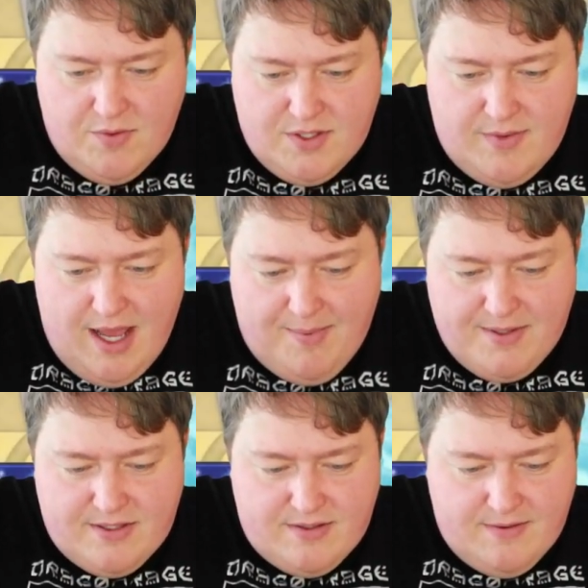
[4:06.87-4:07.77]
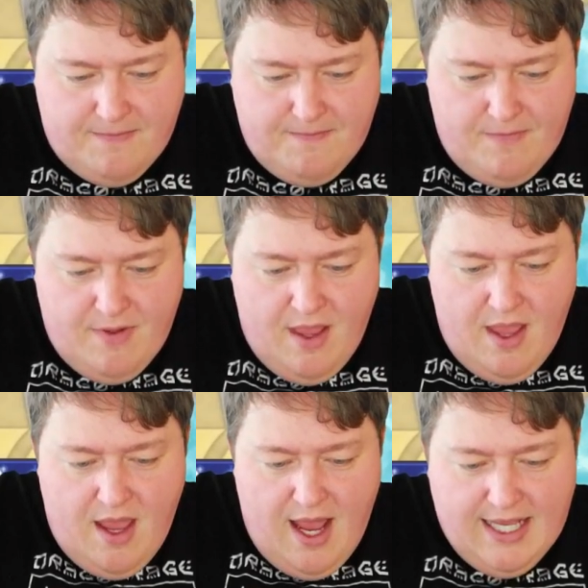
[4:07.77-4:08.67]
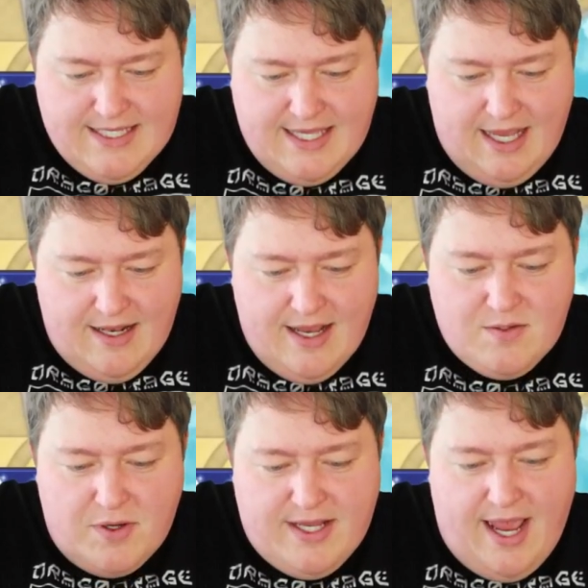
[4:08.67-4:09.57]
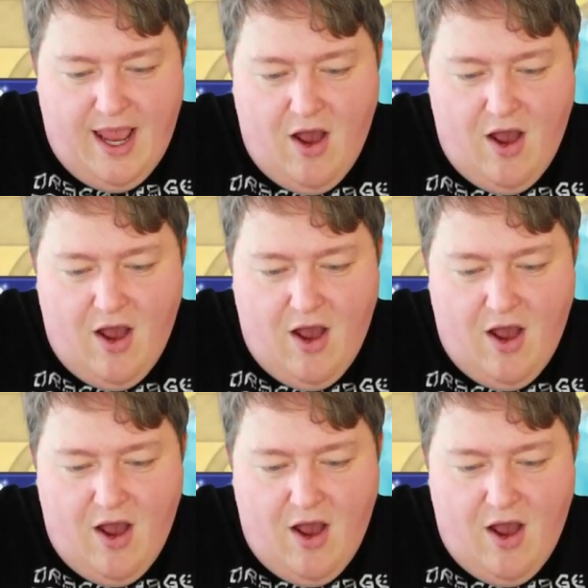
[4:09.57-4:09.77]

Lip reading: know, we'll see what happens. I see it. Next, what day?